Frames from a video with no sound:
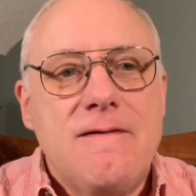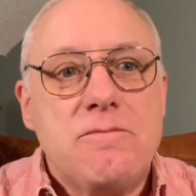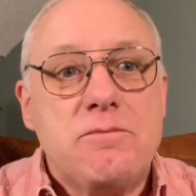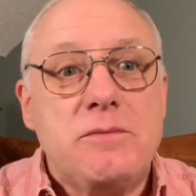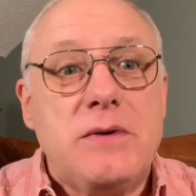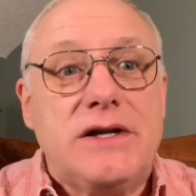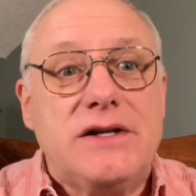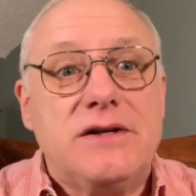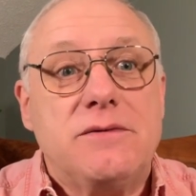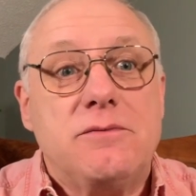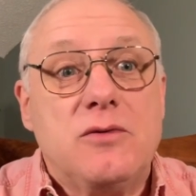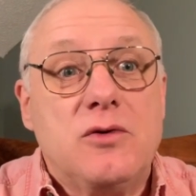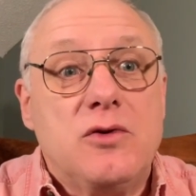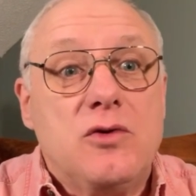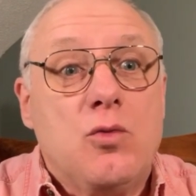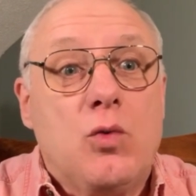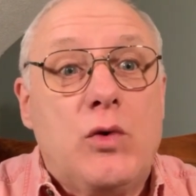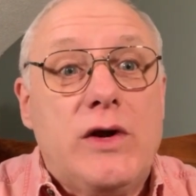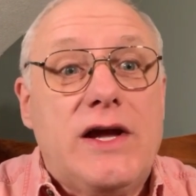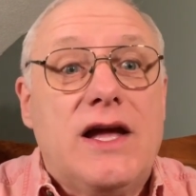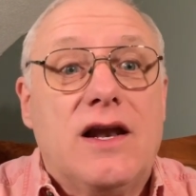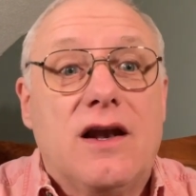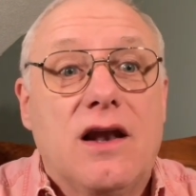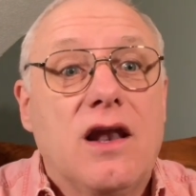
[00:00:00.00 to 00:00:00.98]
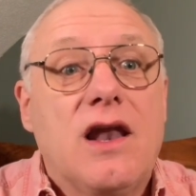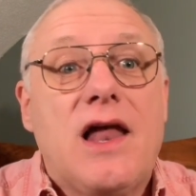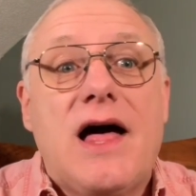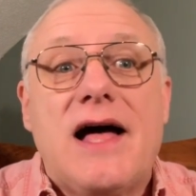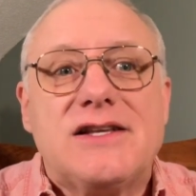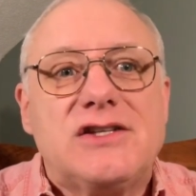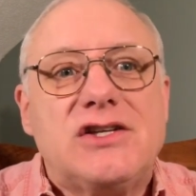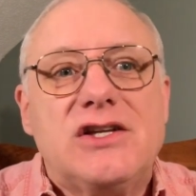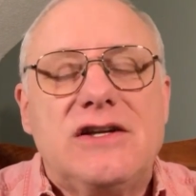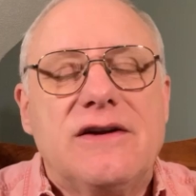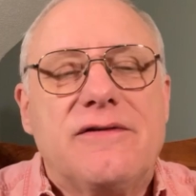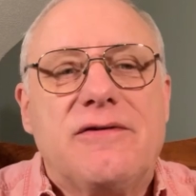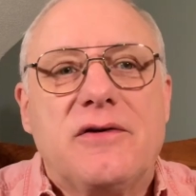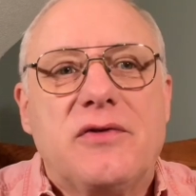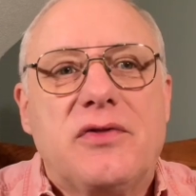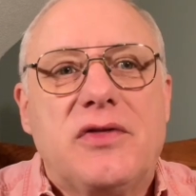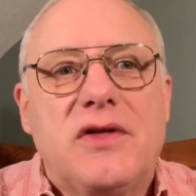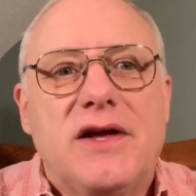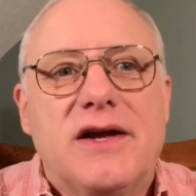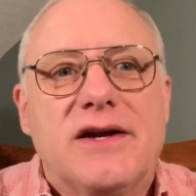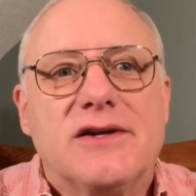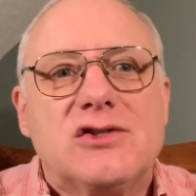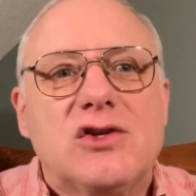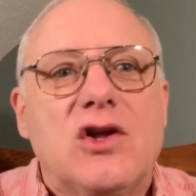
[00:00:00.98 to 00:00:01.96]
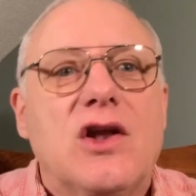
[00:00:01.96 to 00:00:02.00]
But we get lots of different
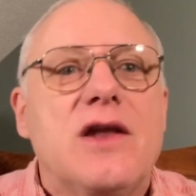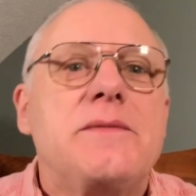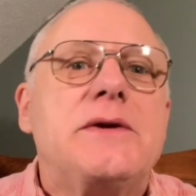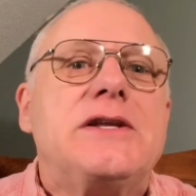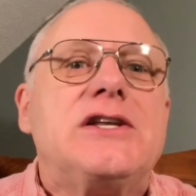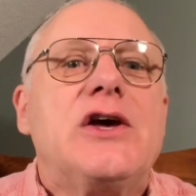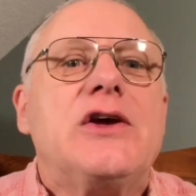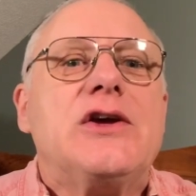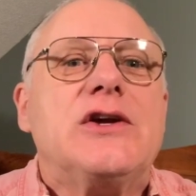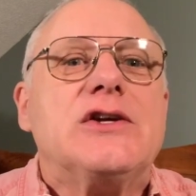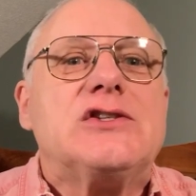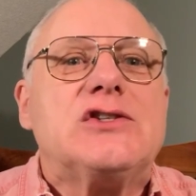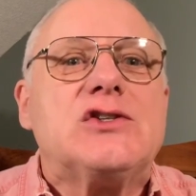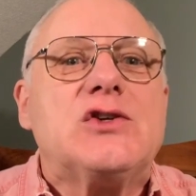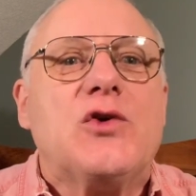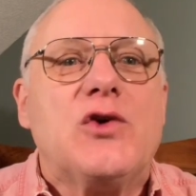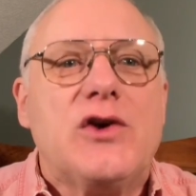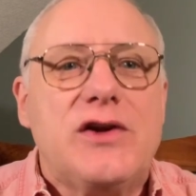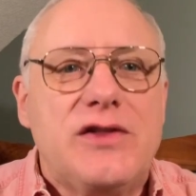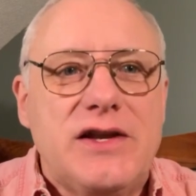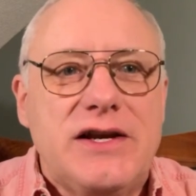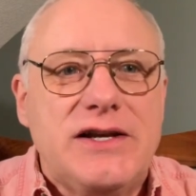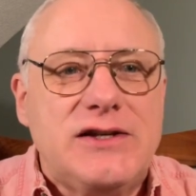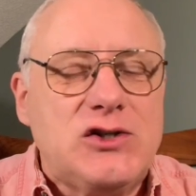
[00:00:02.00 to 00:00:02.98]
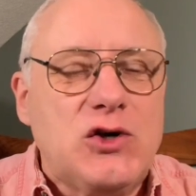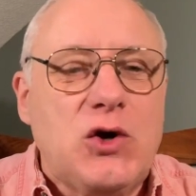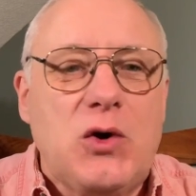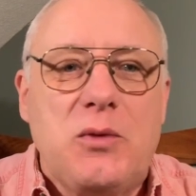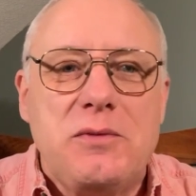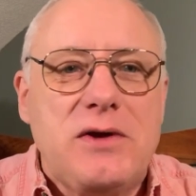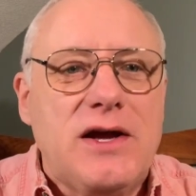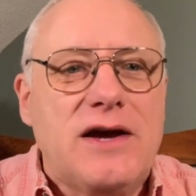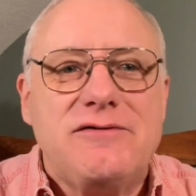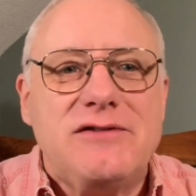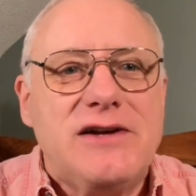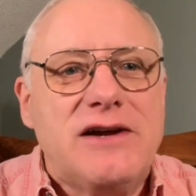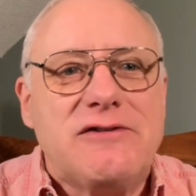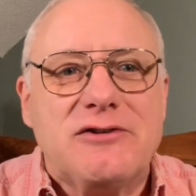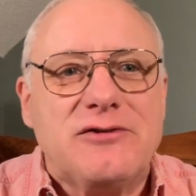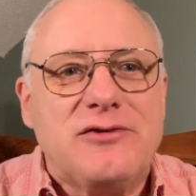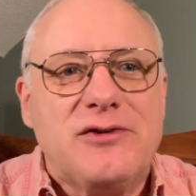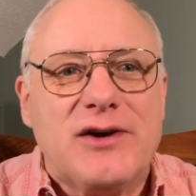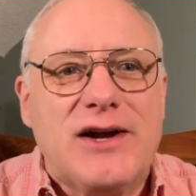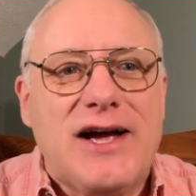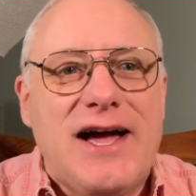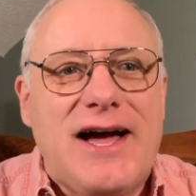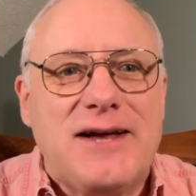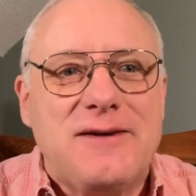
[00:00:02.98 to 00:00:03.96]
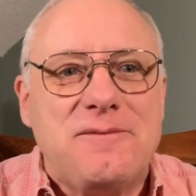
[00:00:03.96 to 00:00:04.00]
things. So let me tell you a story that he told me I've never
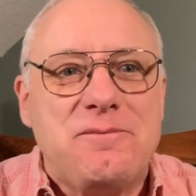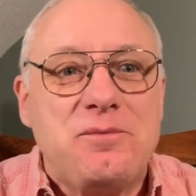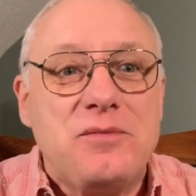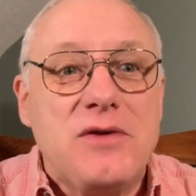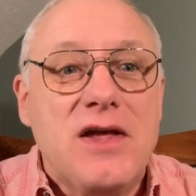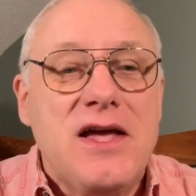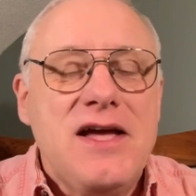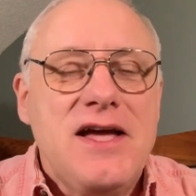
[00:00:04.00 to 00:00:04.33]
forgotten.